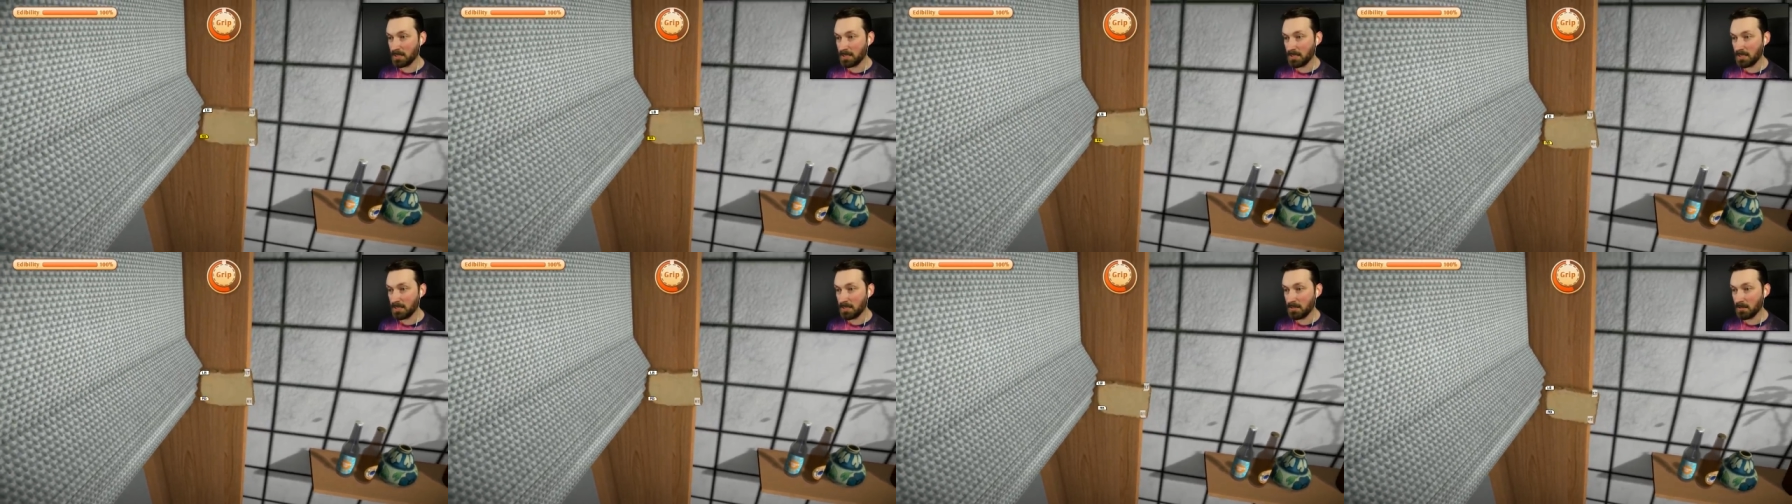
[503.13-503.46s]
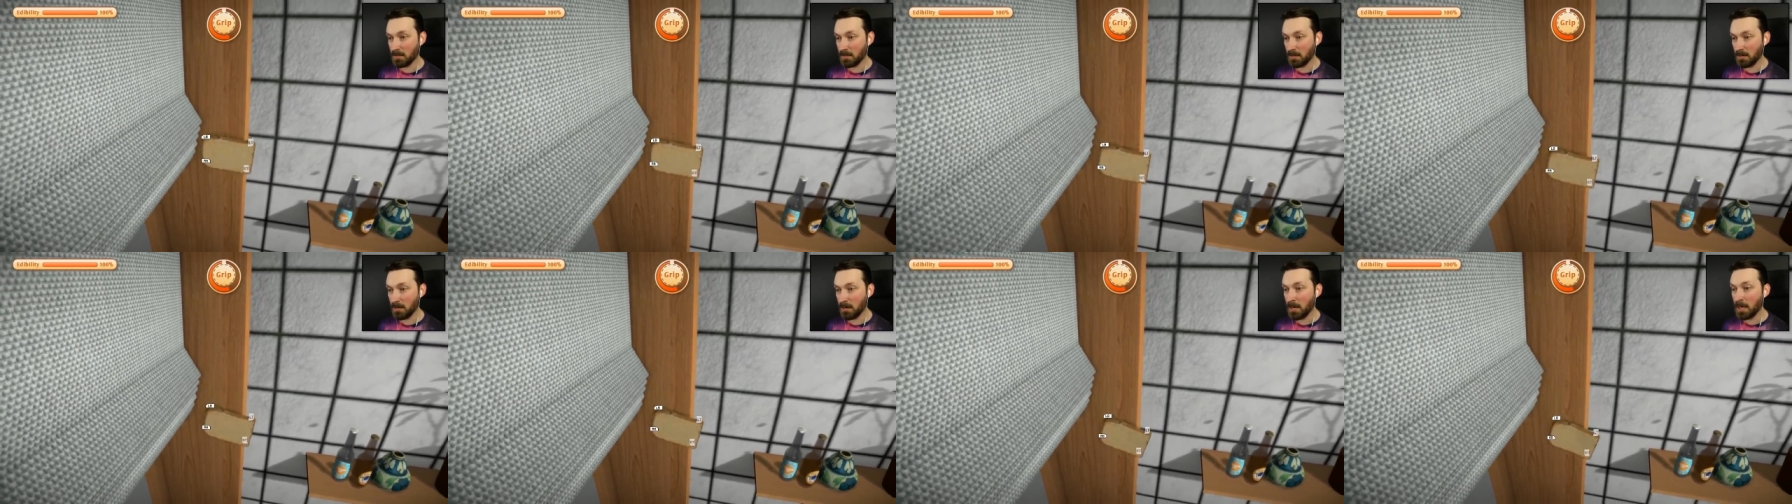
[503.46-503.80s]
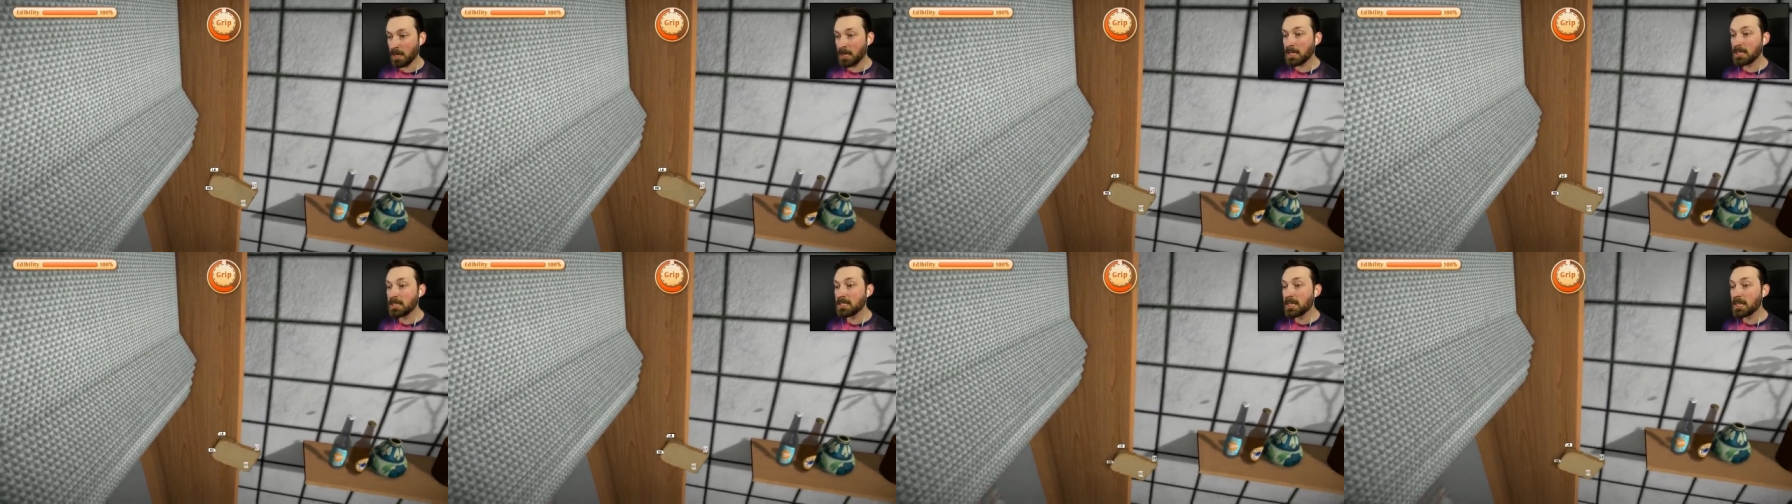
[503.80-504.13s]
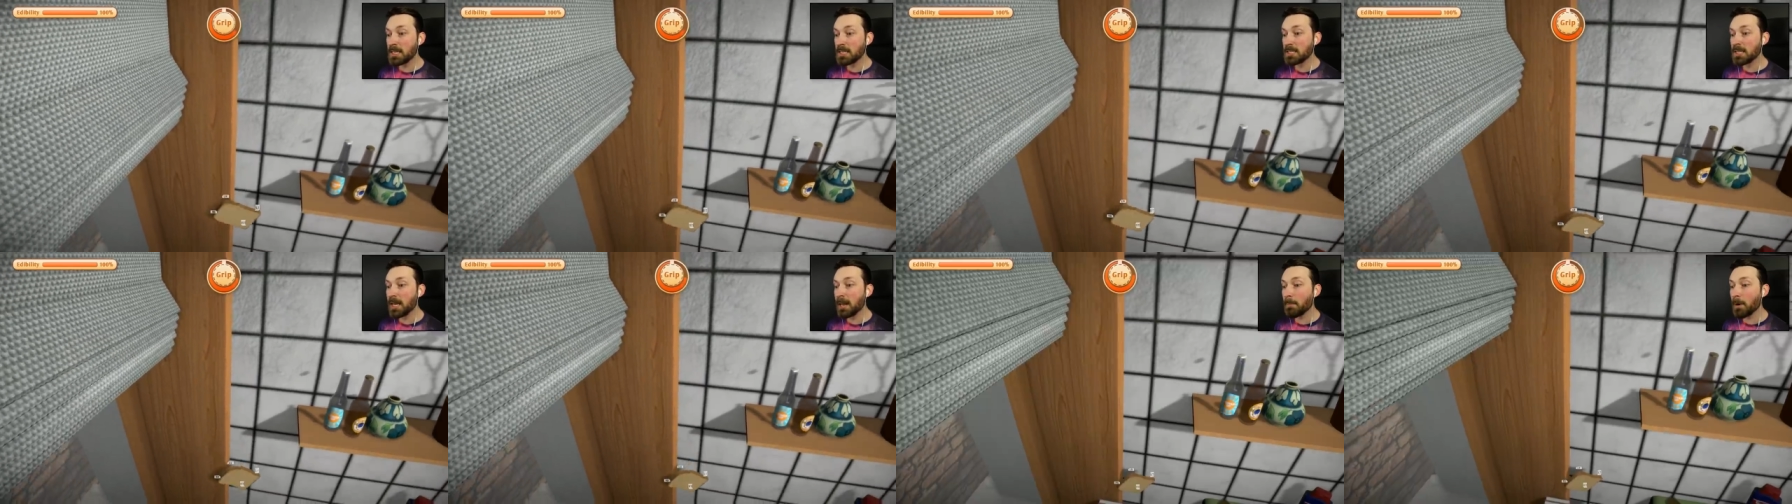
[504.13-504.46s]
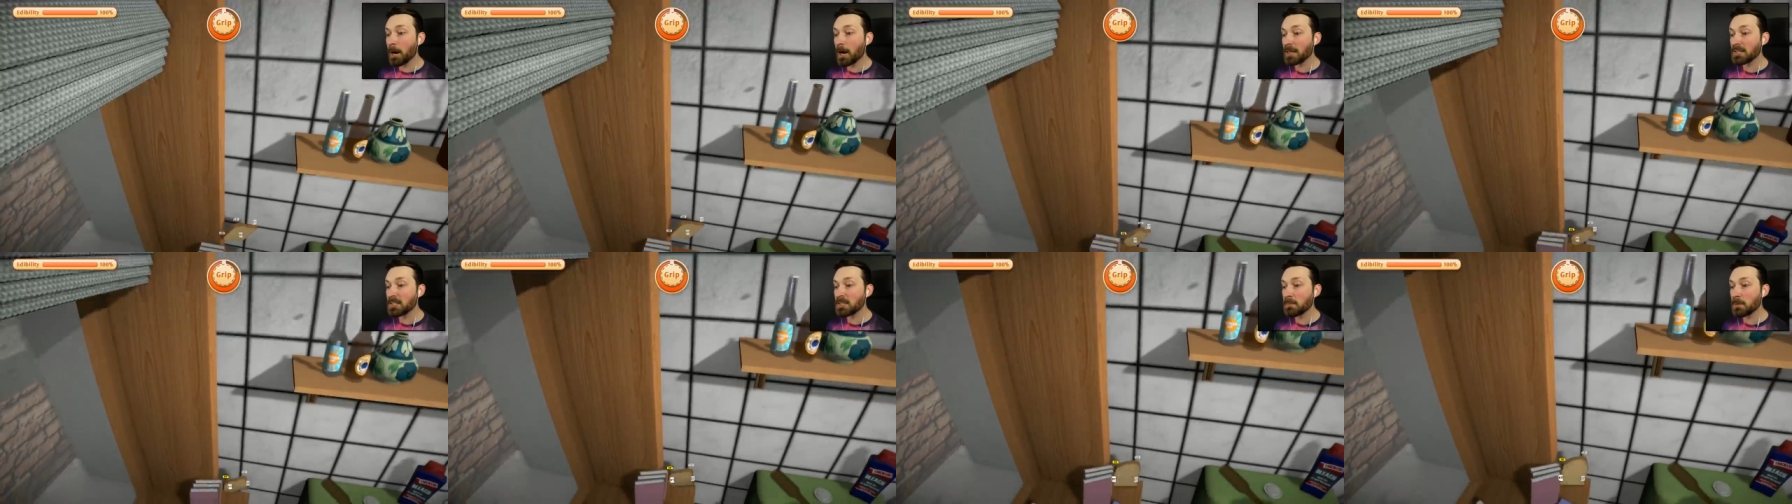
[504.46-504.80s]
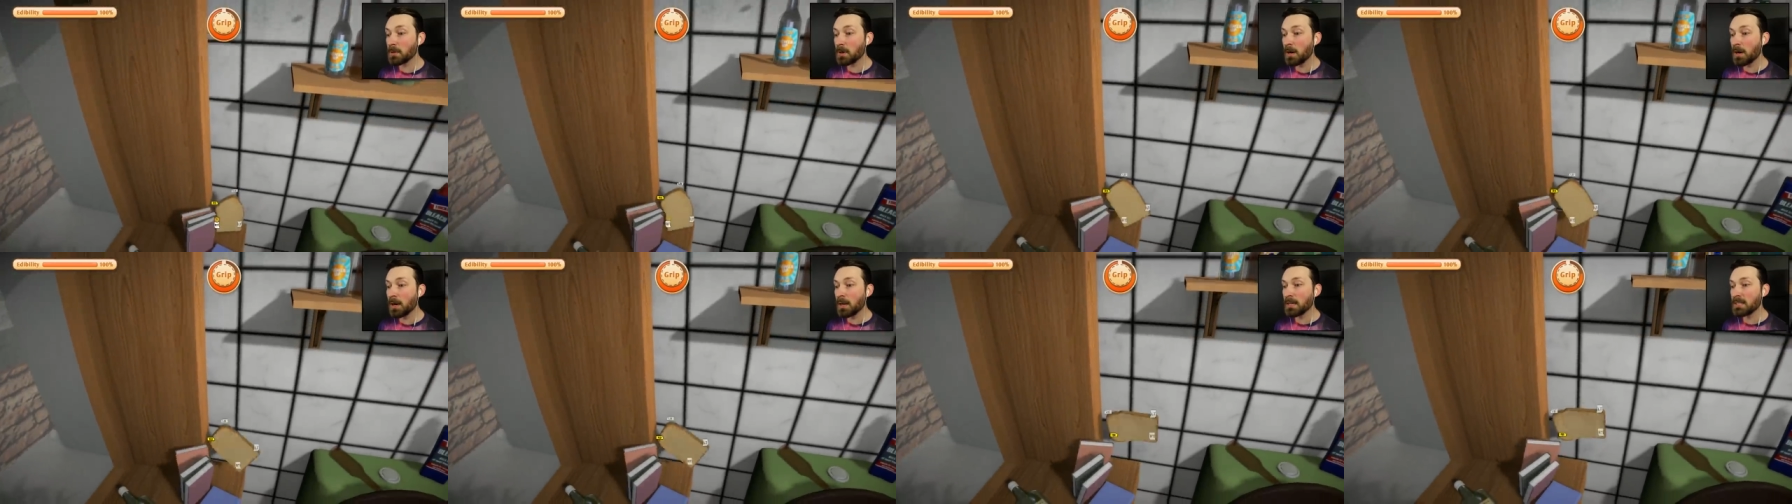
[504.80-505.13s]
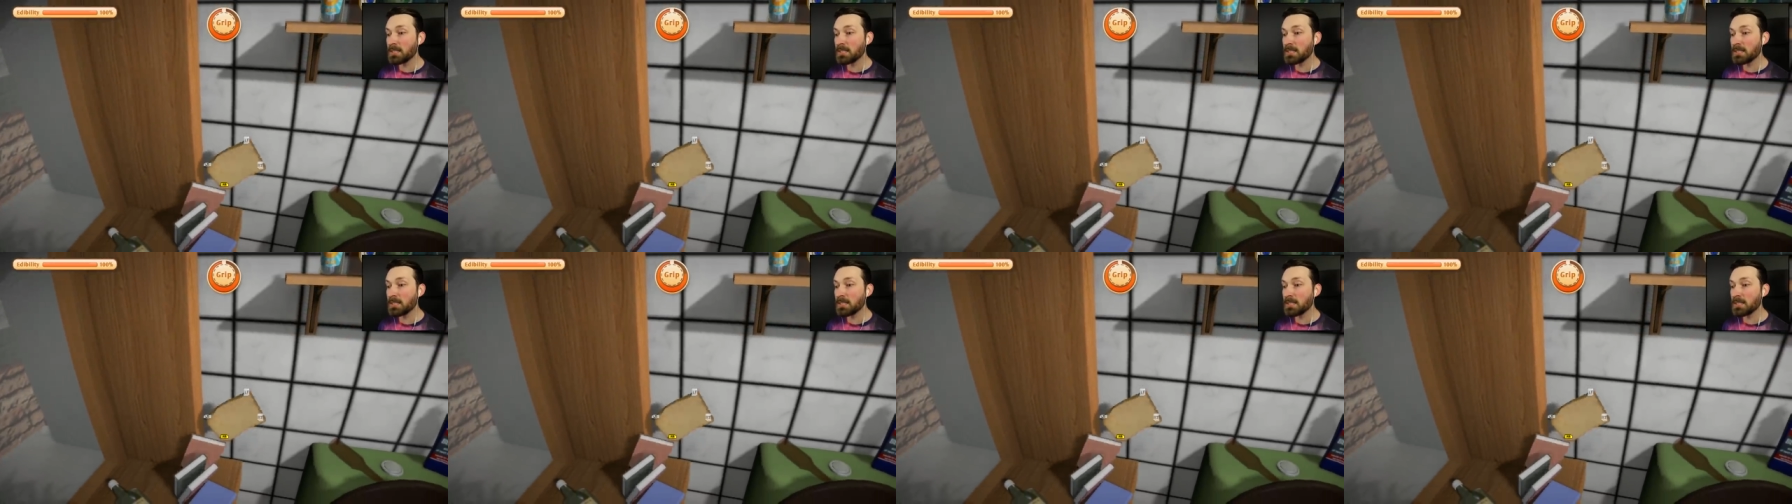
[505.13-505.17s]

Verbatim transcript: here. Is, is that possible?